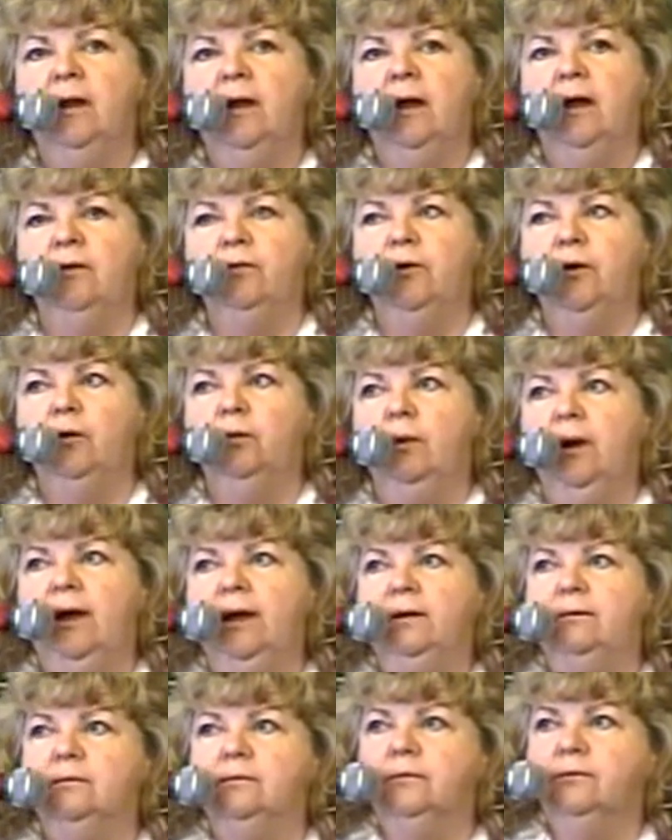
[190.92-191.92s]
and they're
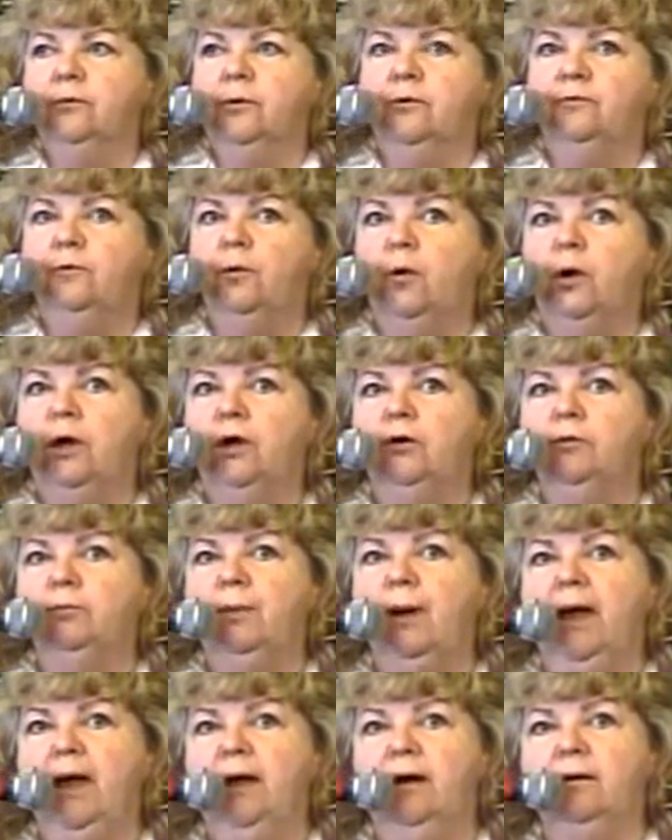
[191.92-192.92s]
weighing three or four hundred
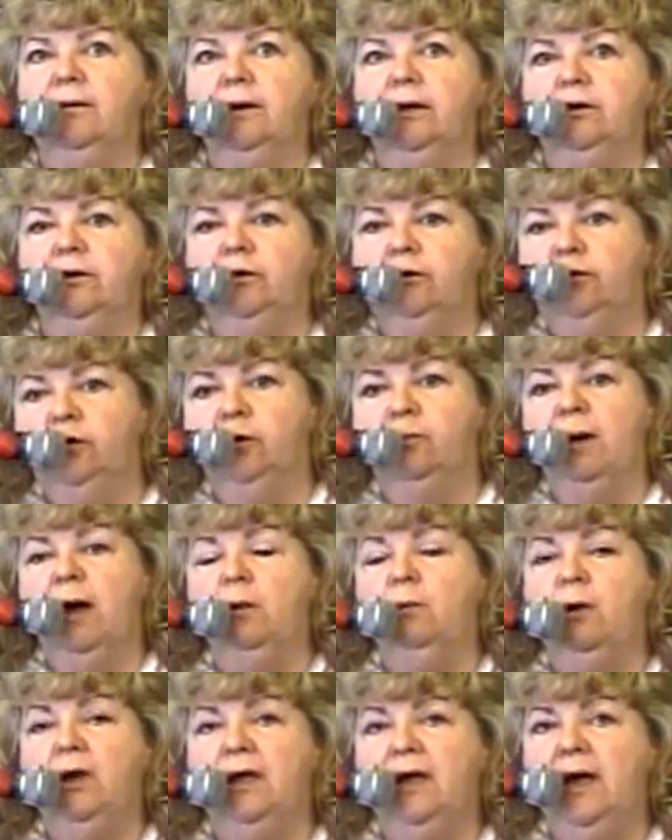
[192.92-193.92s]
pound and you
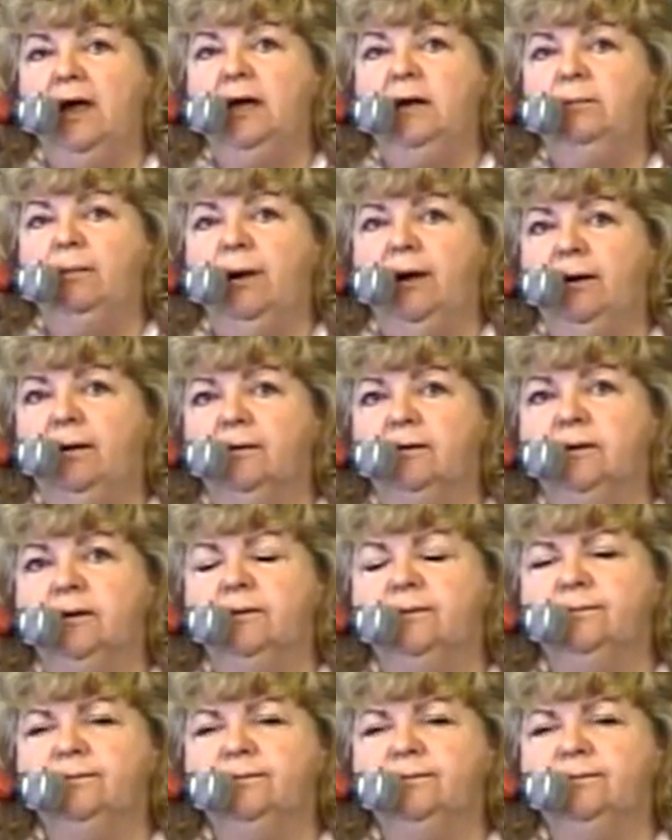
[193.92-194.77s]
might weigh 80 pound